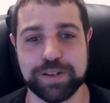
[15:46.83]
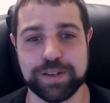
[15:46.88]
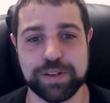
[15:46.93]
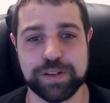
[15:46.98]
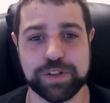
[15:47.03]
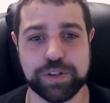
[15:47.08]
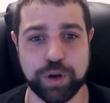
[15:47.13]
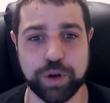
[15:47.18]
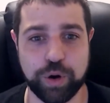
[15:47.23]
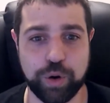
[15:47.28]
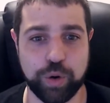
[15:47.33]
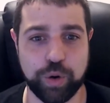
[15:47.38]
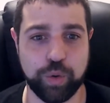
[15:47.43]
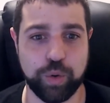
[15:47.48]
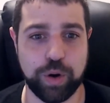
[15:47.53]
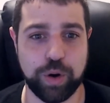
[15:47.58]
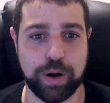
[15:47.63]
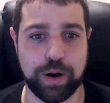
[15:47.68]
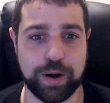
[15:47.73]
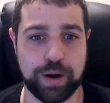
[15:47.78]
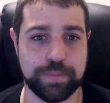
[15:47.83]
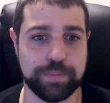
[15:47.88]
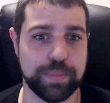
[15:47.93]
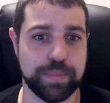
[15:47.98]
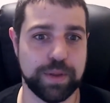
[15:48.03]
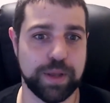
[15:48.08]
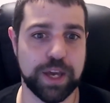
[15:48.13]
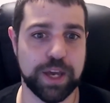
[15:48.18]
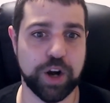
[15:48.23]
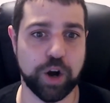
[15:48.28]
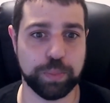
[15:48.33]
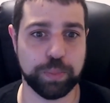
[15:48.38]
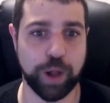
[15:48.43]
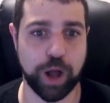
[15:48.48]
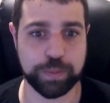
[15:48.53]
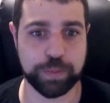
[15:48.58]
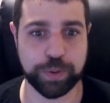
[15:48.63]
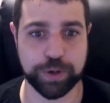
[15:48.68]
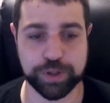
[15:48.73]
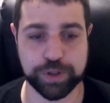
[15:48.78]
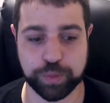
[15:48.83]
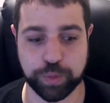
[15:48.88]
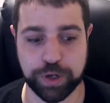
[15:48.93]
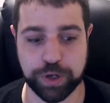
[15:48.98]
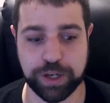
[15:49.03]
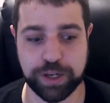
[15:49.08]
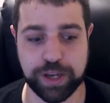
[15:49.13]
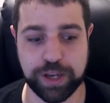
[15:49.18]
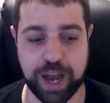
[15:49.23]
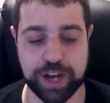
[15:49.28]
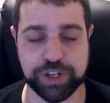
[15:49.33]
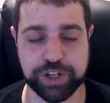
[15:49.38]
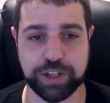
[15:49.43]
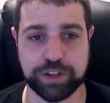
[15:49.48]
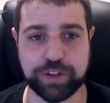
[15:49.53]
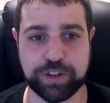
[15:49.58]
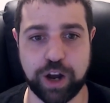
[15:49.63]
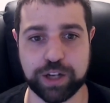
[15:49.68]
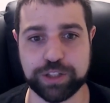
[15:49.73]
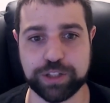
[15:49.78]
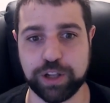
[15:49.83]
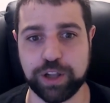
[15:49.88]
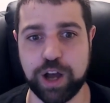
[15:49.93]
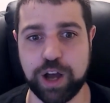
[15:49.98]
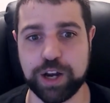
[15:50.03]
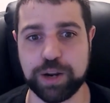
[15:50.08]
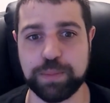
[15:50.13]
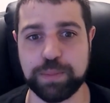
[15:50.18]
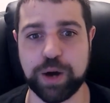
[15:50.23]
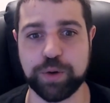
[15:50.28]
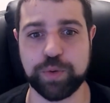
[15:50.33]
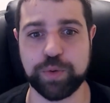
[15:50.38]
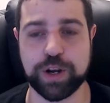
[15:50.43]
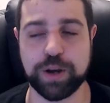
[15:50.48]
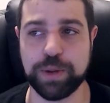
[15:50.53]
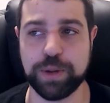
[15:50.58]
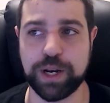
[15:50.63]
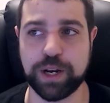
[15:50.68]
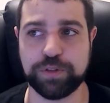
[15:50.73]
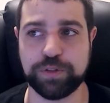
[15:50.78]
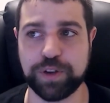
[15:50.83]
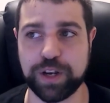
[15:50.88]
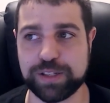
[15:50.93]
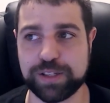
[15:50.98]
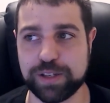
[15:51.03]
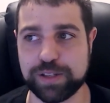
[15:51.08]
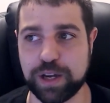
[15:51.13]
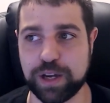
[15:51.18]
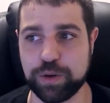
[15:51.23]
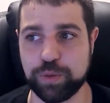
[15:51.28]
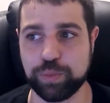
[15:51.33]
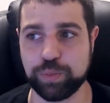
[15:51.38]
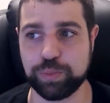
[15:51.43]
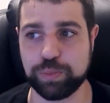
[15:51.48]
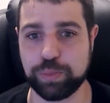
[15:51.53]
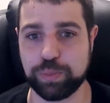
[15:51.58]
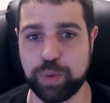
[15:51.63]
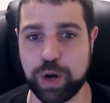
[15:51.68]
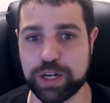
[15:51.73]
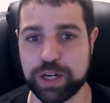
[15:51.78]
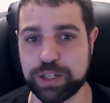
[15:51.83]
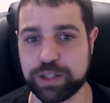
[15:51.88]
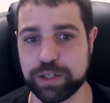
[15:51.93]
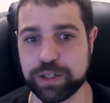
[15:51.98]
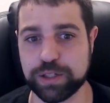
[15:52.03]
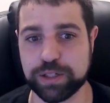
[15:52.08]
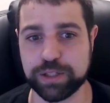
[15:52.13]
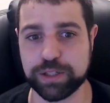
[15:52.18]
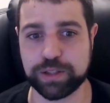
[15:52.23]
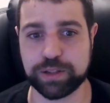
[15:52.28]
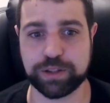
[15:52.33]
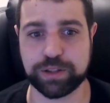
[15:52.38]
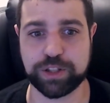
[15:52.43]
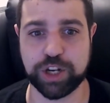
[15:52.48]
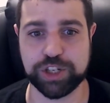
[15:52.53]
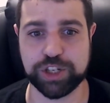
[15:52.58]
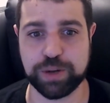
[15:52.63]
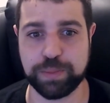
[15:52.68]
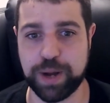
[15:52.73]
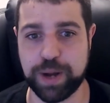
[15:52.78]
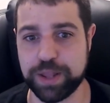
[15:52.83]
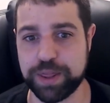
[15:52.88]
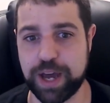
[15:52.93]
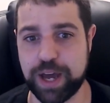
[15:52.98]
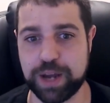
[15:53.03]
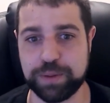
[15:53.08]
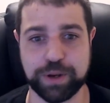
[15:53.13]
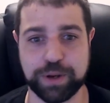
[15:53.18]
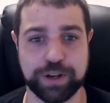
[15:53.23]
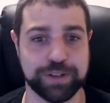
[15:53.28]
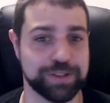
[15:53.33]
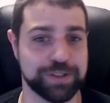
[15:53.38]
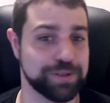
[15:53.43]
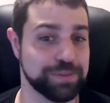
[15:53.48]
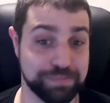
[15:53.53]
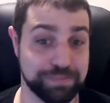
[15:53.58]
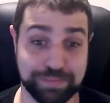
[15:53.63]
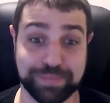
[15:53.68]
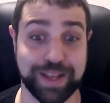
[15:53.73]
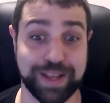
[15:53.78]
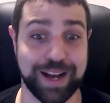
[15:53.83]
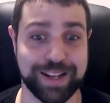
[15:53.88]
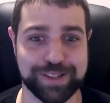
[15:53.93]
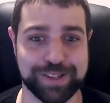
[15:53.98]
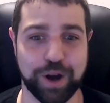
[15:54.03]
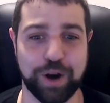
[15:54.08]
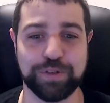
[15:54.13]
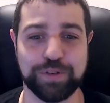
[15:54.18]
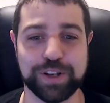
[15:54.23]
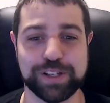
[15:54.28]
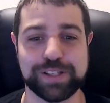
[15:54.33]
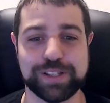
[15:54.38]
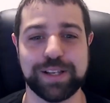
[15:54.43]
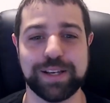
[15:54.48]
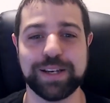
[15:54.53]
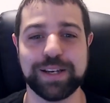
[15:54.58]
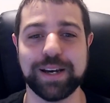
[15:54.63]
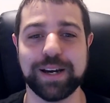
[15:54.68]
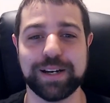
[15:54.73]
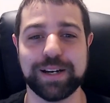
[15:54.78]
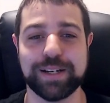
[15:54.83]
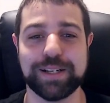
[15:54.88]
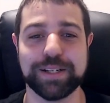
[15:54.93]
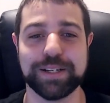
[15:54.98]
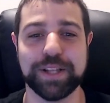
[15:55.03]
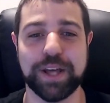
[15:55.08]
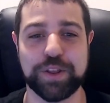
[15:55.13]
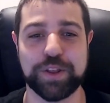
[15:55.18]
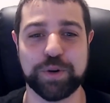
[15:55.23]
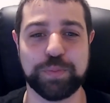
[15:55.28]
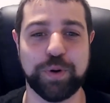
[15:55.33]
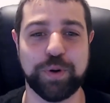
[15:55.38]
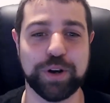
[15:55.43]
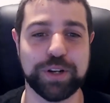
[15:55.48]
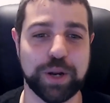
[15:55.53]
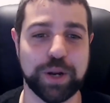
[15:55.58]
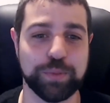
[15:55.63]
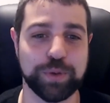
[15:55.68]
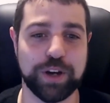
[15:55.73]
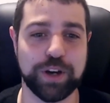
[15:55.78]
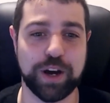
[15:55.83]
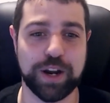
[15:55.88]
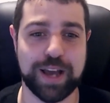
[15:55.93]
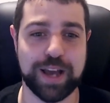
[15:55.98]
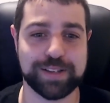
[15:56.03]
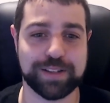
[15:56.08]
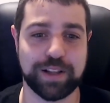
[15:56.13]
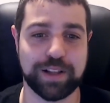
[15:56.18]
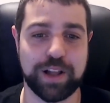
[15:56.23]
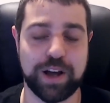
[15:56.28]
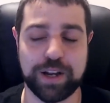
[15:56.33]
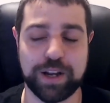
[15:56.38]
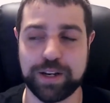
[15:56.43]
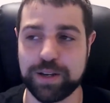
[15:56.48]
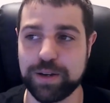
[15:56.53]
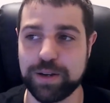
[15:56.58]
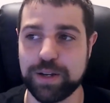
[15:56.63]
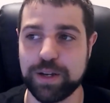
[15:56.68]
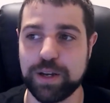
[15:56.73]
So in our blog post, we actually talked a lot about recommended fixes. I wanted to touch about that because that's obviously another point that we got asked a lot.